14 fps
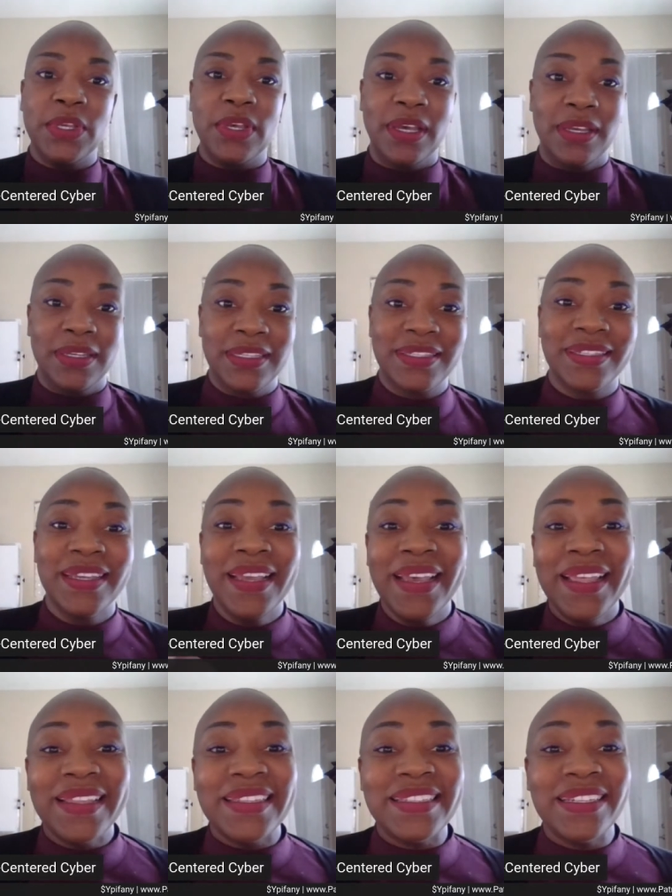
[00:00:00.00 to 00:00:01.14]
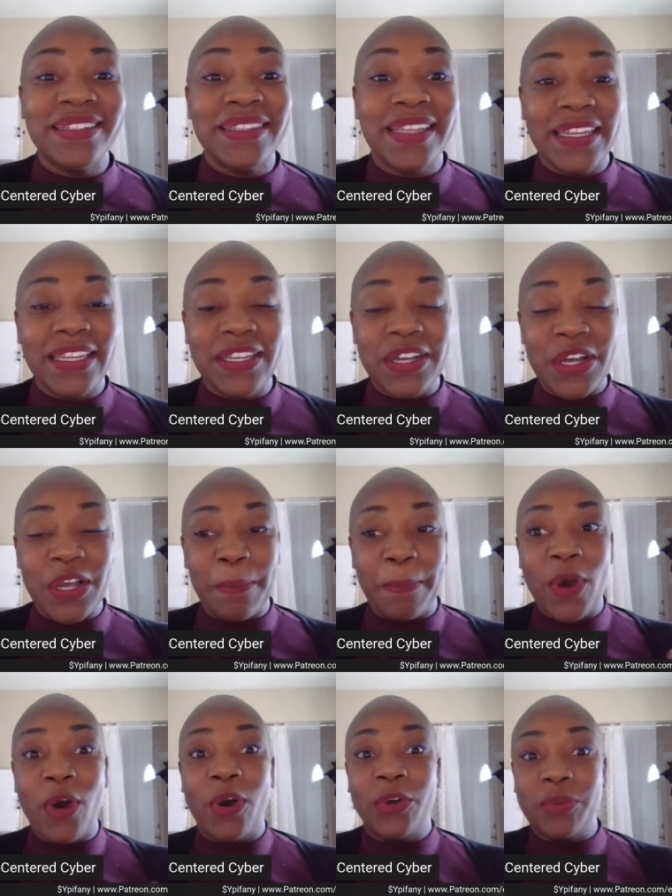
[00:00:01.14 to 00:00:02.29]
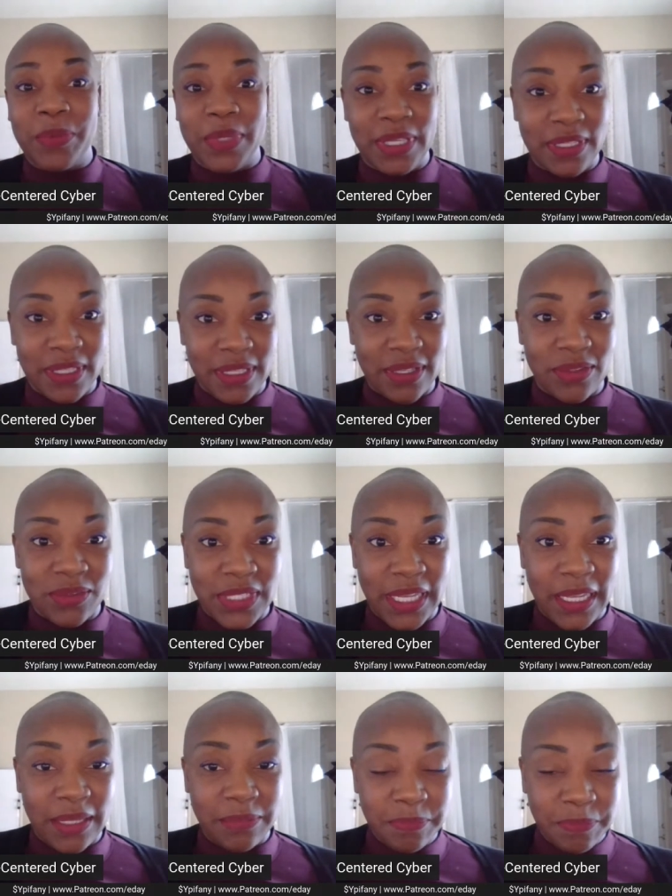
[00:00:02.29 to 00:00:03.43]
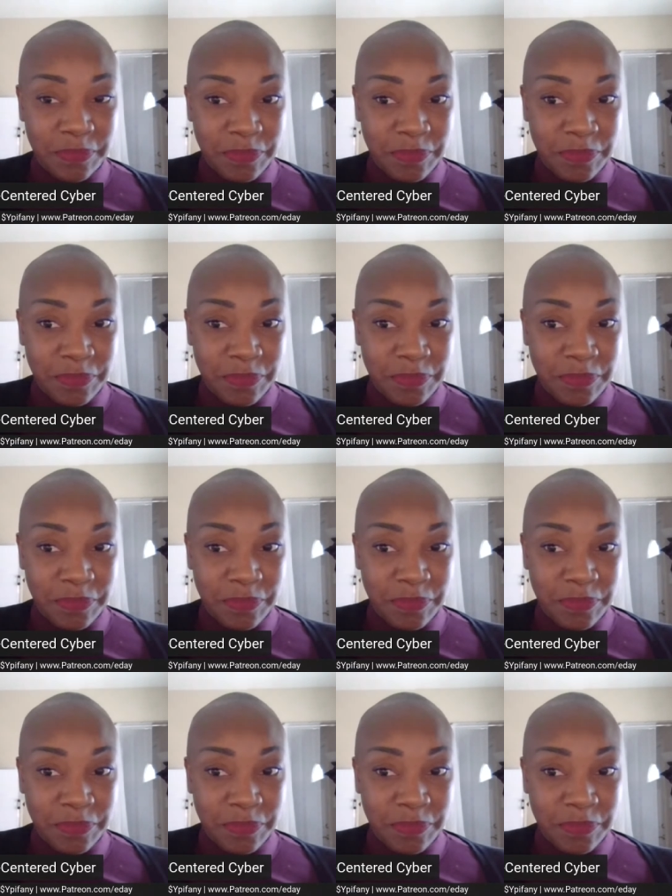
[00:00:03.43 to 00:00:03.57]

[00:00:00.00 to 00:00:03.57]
because this young lady um, called me the other day